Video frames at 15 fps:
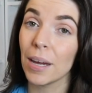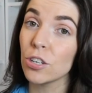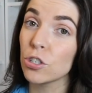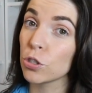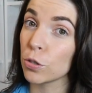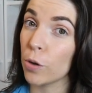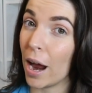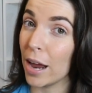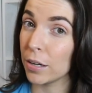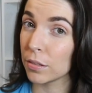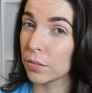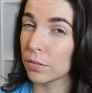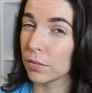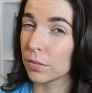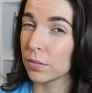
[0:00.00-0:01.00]
try
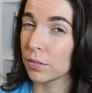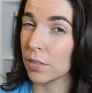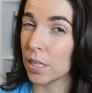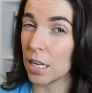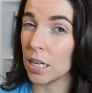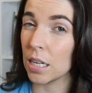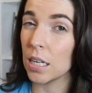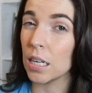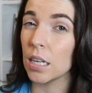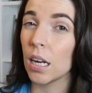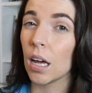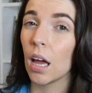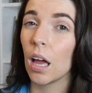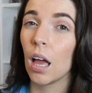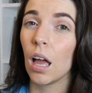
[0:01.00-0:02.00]
to
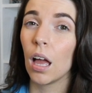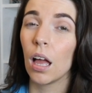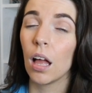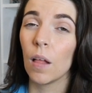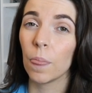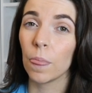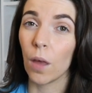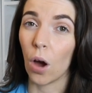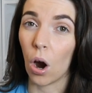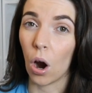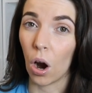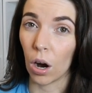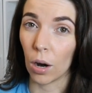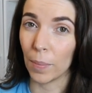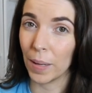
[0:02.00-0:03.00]
read The
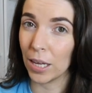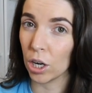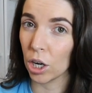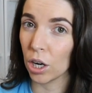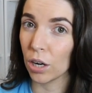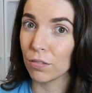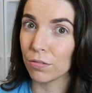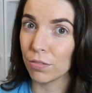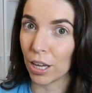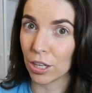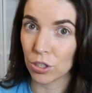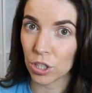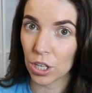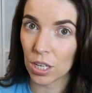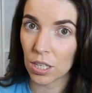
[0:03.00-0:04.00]
Harbinger of
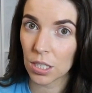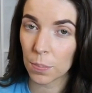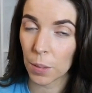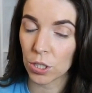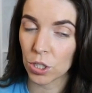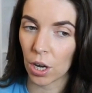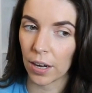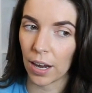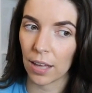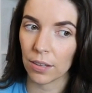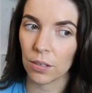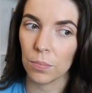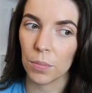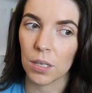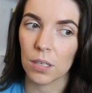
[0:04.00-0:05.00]
Vengeance by John
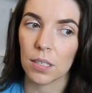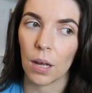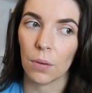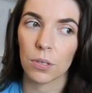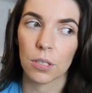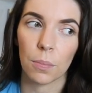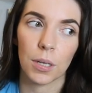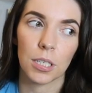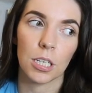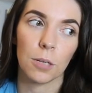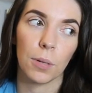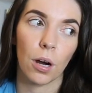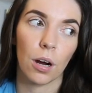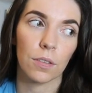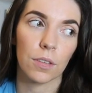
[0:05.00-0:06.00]
Athen, because that was on my
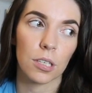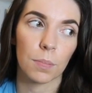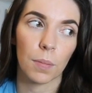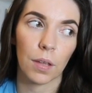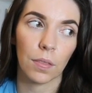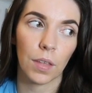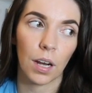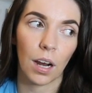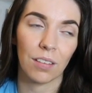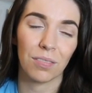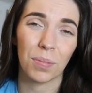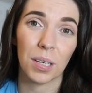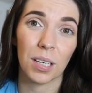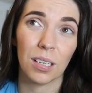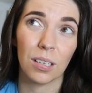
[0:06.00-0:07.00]
TBR this month and
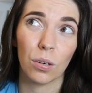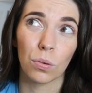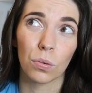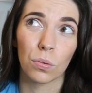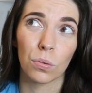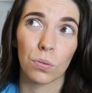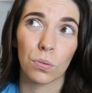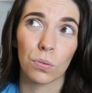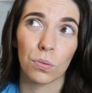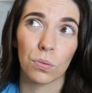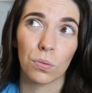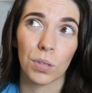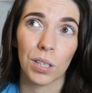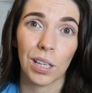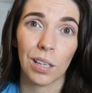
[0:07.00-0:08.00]
I've been
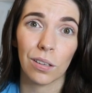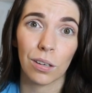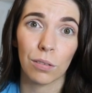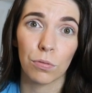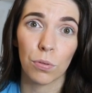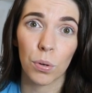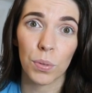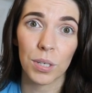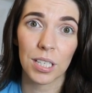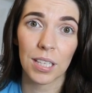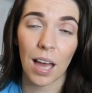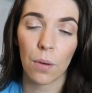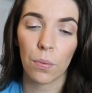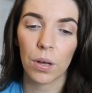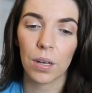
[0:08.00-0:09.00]
really looking forward to
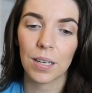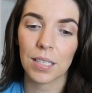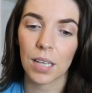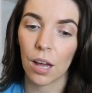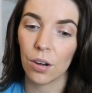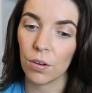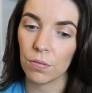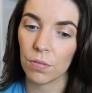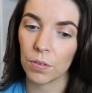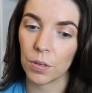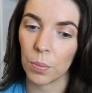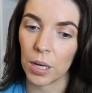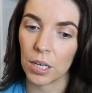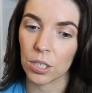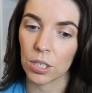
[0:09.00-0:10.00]
that one. It's
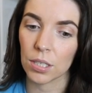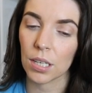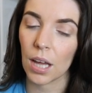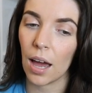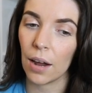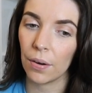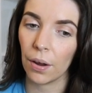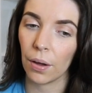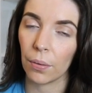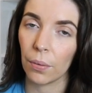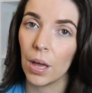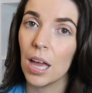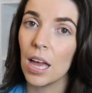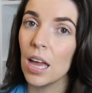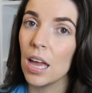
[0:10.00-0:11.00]
150 pages. I don't
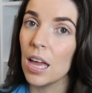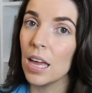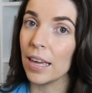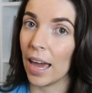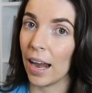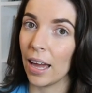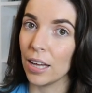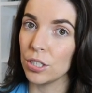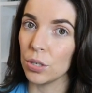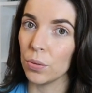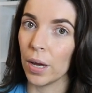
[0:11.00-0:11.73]
know. Can I do